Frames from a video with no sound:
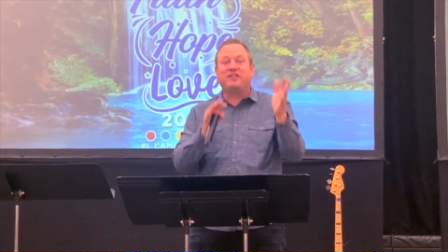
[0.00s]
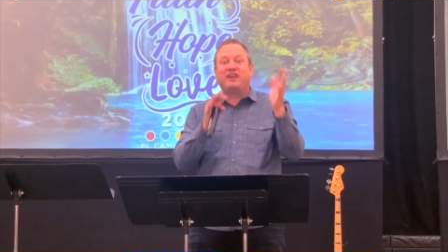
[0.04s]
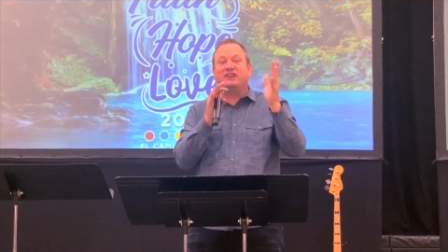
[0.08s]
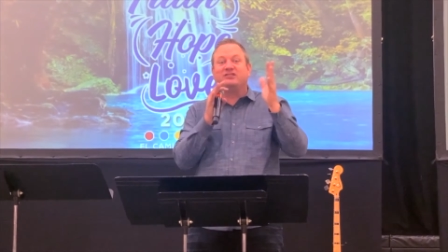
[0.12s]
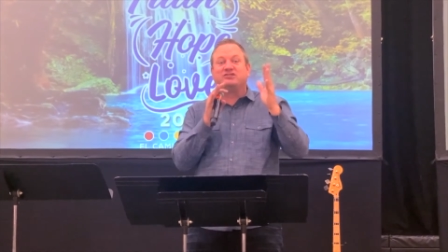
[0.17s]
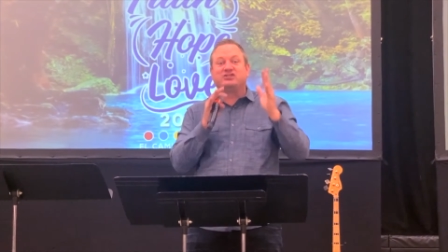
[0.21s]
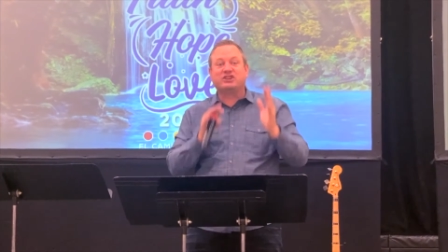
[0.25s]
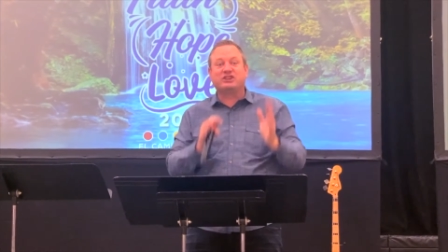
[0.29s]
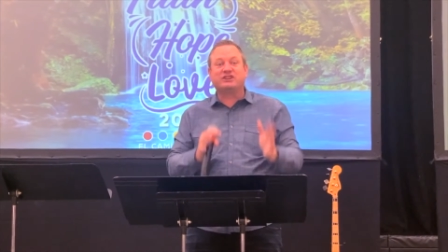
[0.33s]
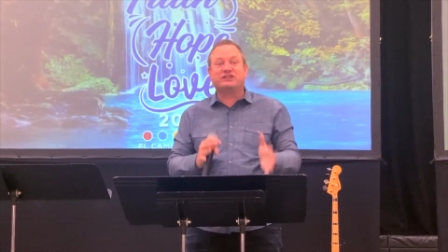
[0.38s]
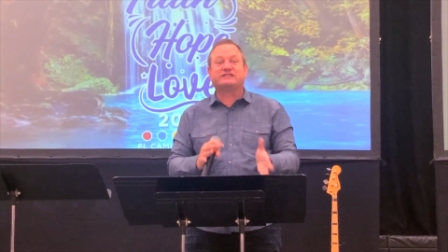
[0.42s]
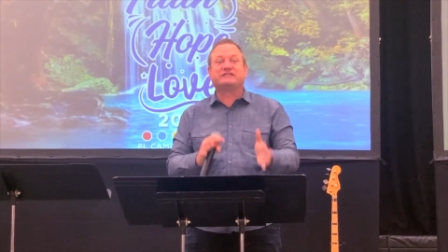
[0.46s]
They
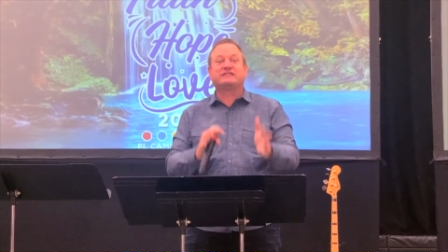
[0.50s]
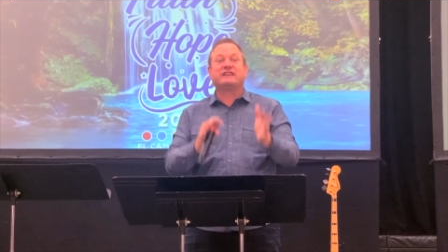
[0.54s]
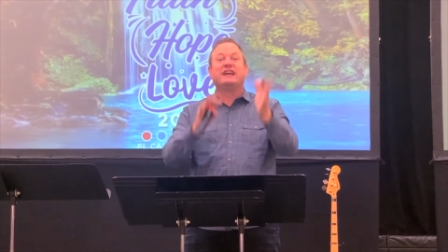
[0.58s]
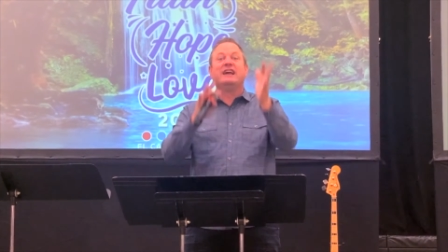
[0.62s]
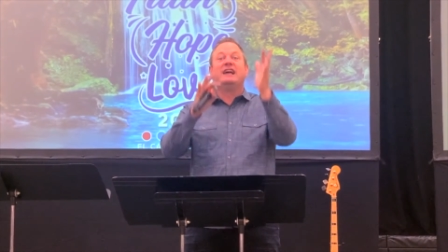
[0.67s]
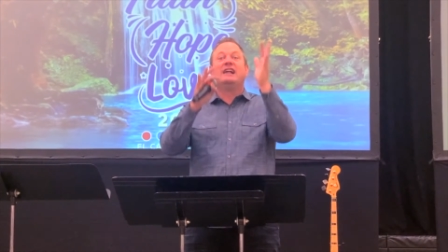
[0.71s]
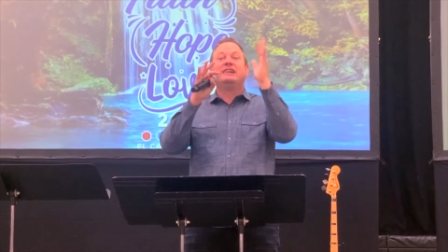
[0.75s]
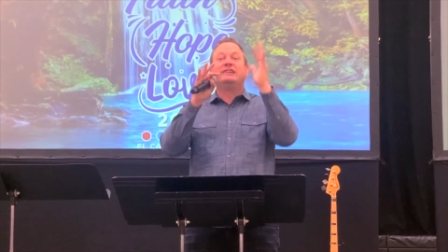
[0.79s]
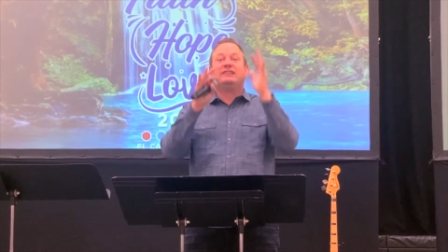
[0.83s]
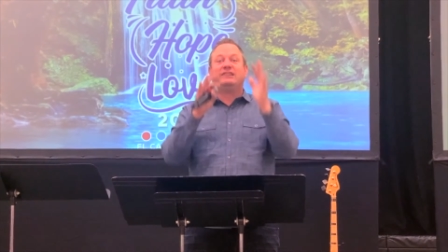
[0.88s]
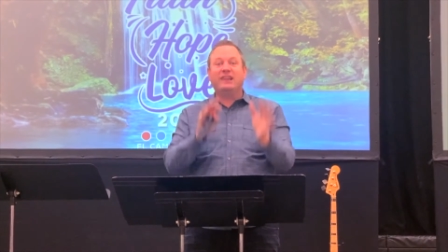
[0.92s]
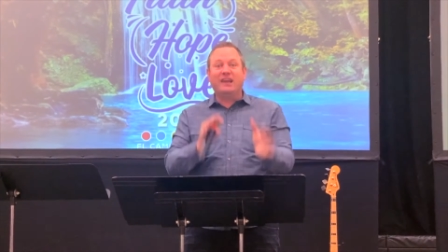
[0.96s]
just
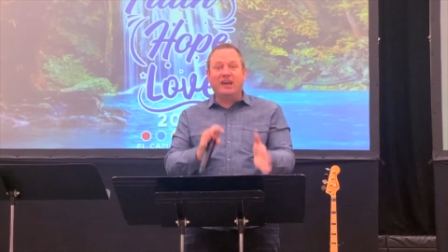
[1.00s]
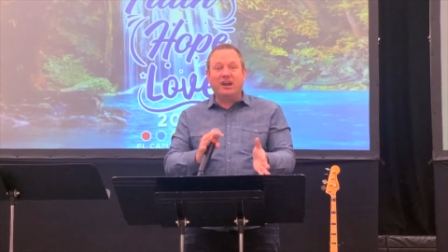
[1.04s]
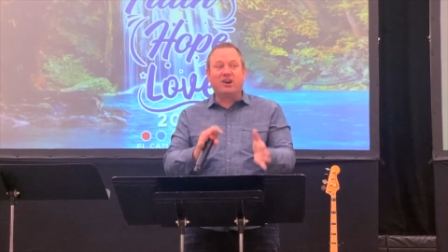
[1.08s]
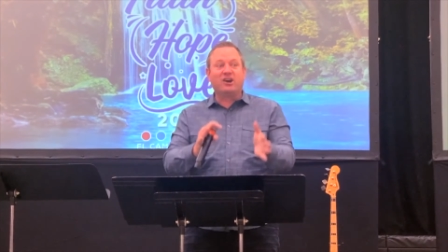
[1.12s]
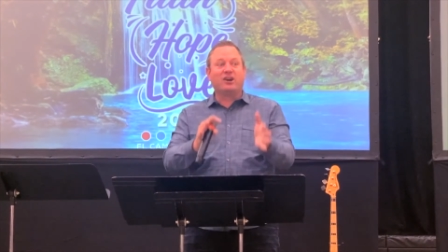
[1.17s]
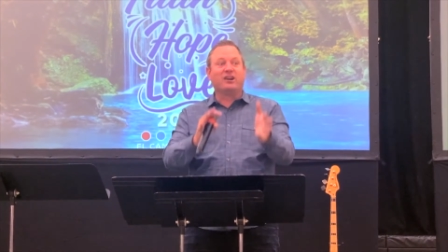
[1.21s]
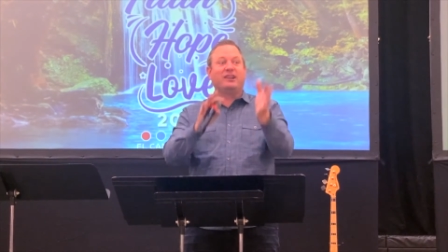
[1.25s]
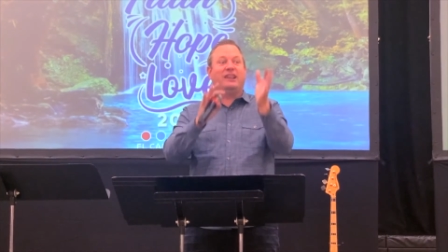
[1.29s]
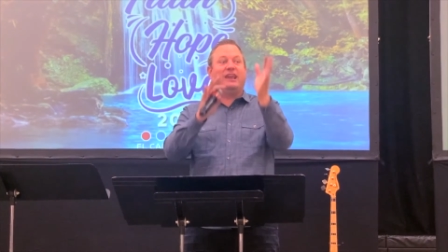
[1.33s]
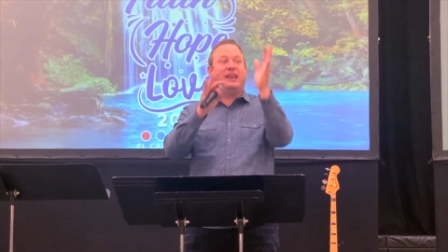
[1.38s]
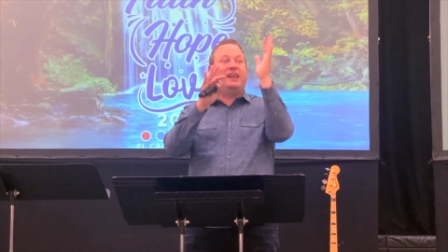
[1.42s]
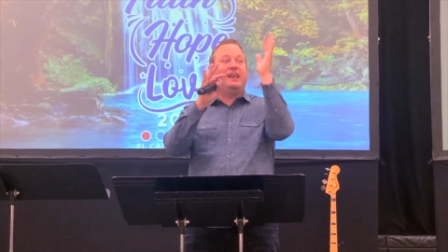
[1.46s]

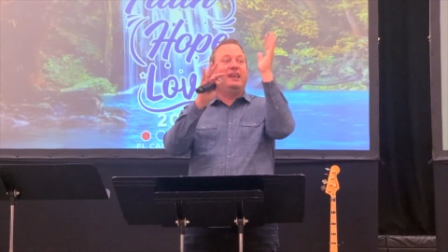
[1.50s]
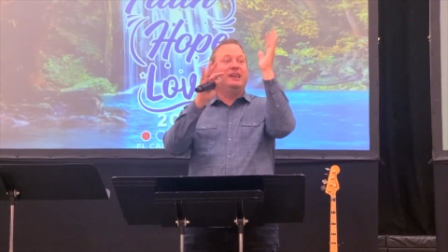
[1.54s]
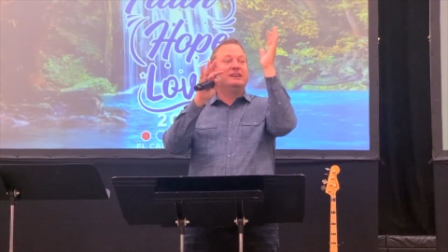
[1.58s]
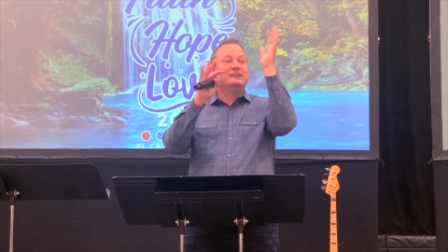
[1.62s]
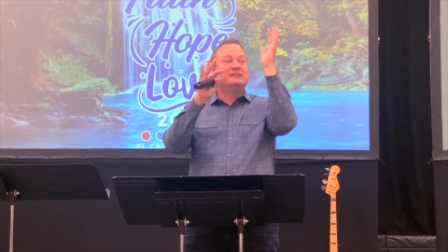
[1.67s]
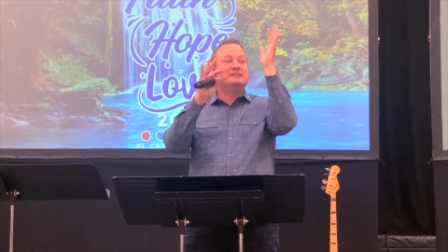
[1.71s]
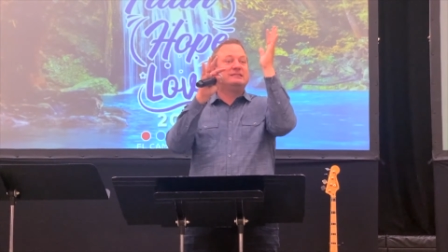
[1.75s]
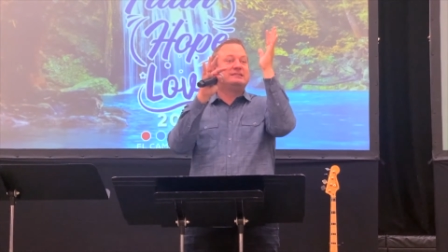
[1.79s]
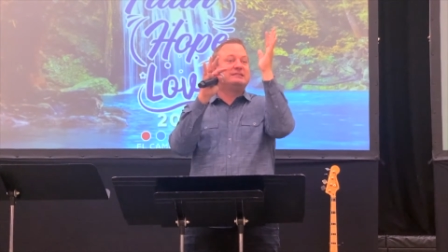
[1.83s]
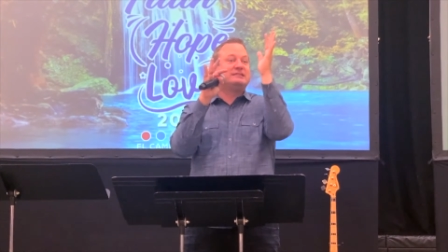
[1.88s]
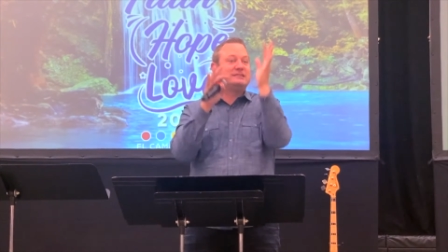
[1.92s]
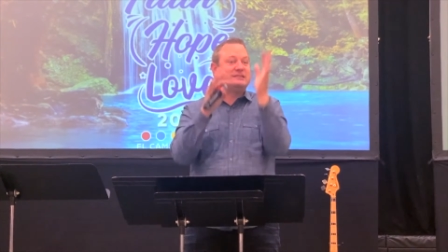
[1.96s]

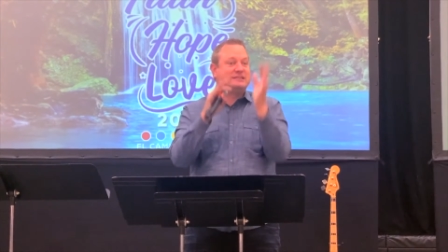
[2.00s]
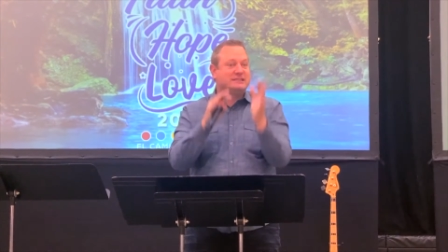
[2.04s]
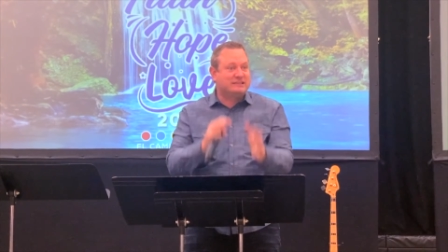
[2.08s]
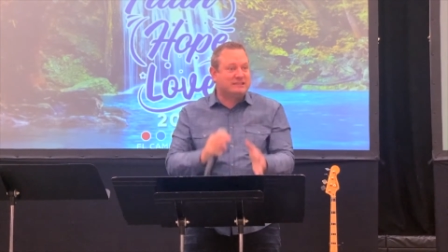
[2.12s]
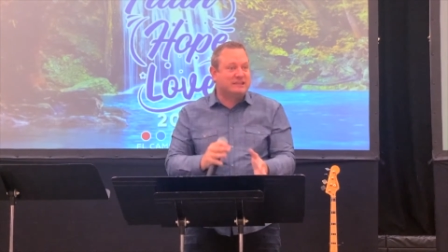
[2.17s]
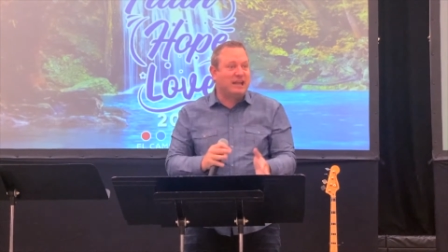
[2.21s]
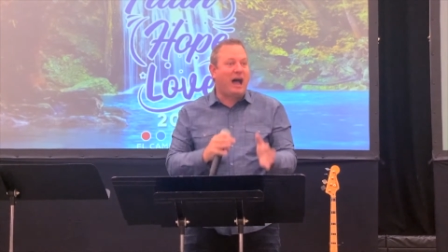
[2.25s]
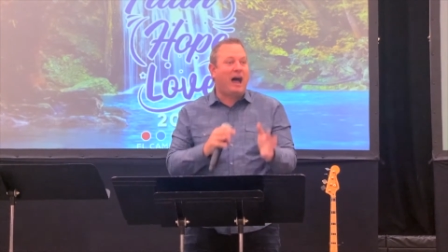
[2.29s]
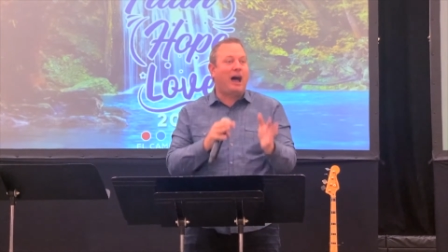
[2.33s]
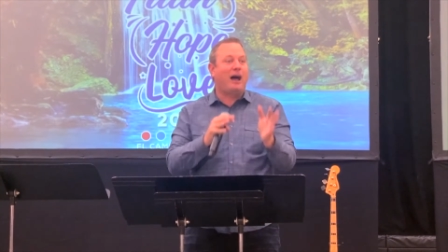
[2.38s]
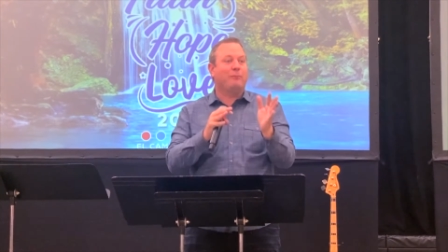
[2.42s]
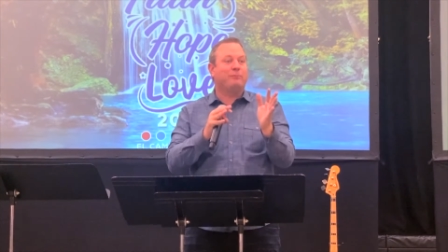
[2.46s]
literally
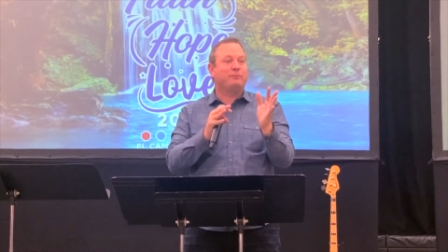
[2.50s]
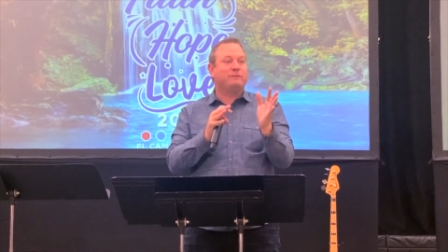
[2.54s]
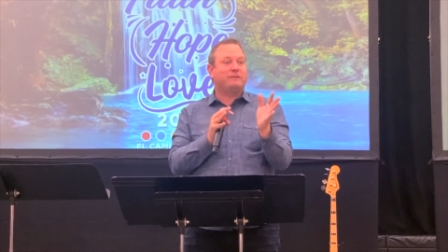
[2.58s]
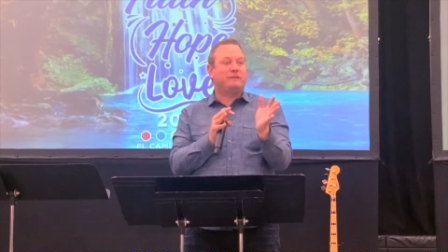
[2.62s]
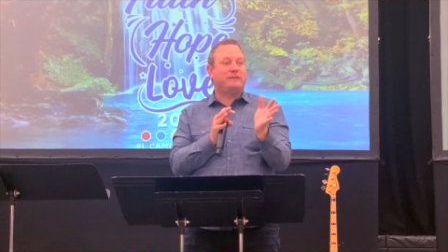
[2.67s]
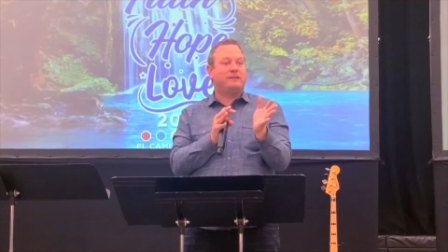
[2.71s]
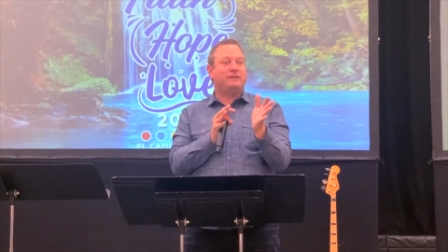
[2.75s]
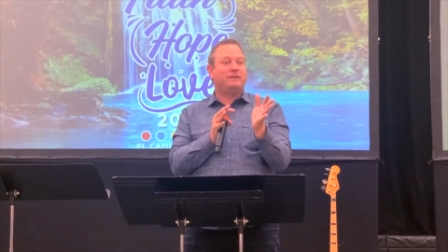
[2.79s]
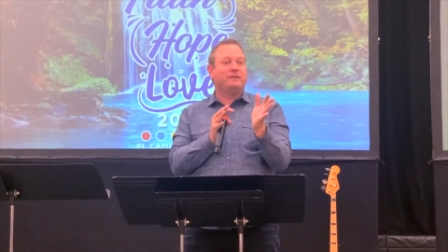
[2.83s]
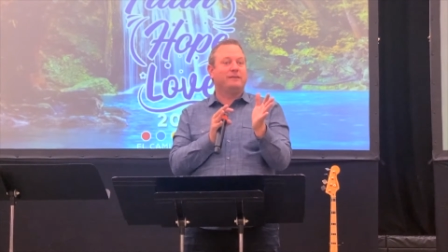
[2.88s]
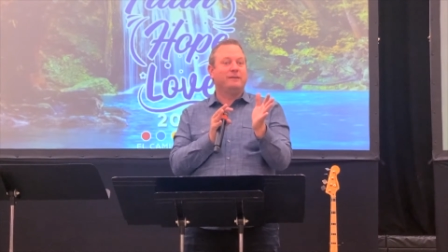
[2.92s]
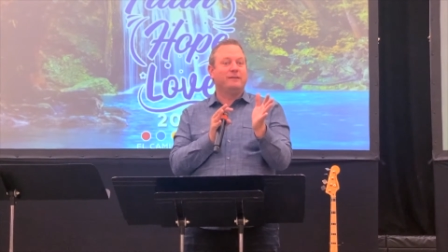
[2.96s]

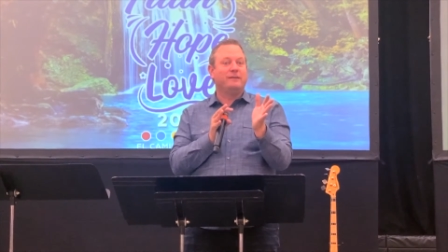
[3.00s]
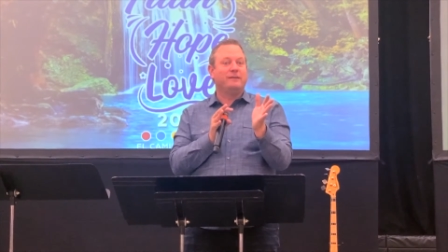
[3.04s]
stopped.